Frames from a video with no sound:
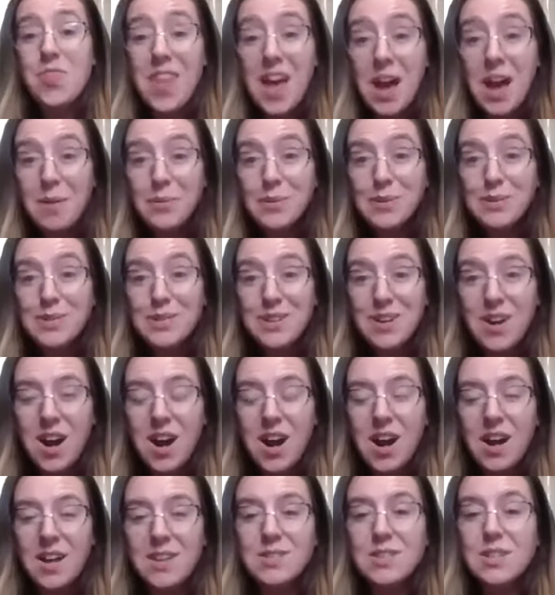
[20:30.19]
that was the
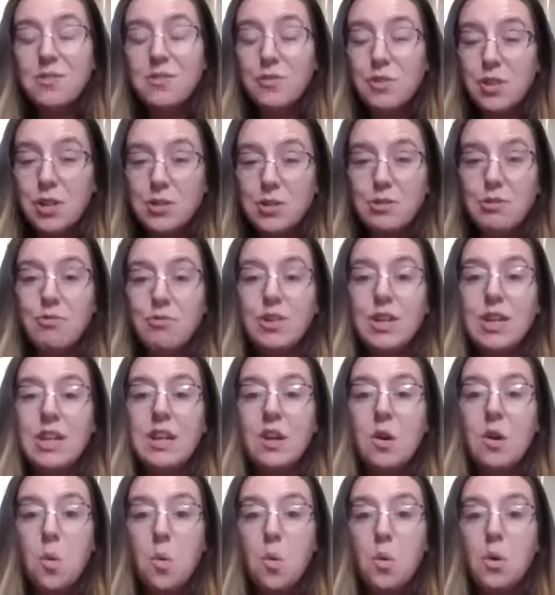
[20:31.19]
cause of cluster
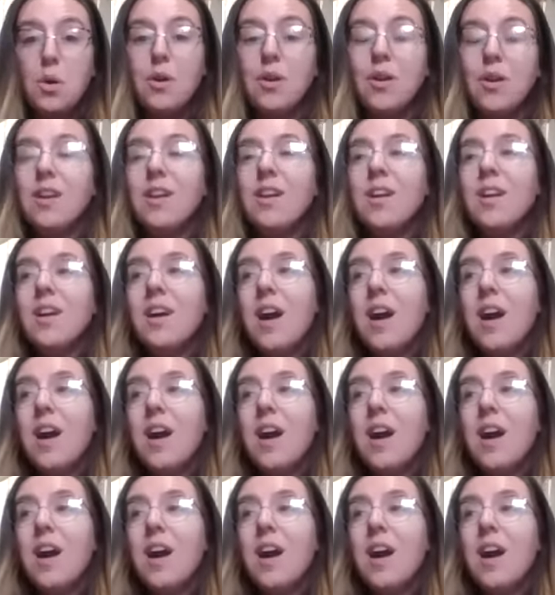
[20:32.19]
feeding, or